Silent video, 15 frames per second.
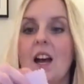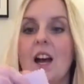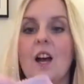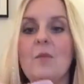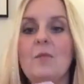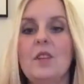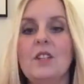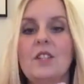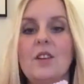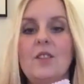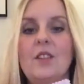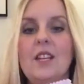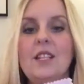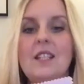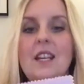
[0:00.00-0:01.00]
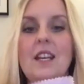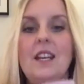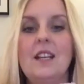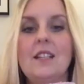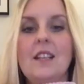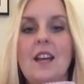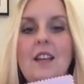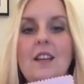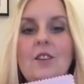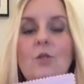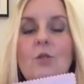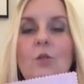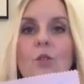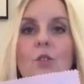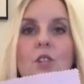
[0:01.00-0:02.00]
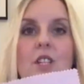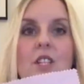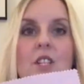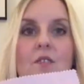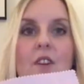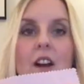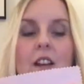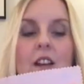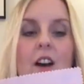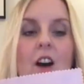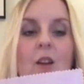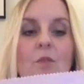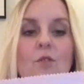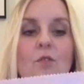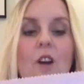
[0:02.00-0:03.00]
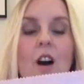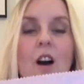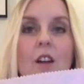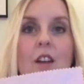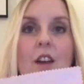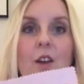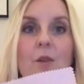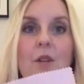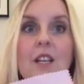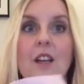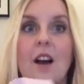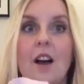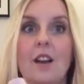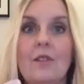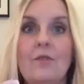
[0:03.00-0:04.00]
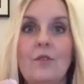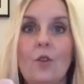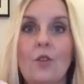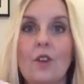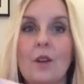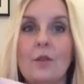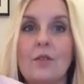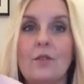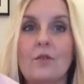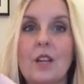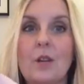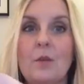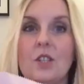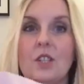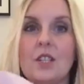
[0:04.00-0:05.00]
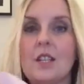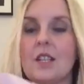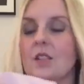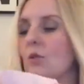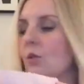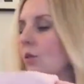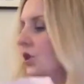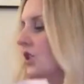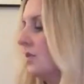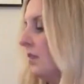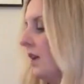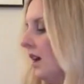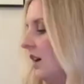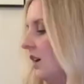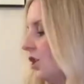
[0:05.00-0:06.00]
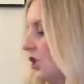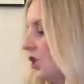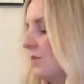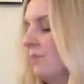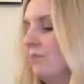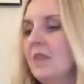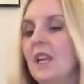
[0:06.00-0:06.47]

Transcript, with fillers: Um, so this is a gorgeous Zweigart Murano in colour 403, which is this gorgeous blush.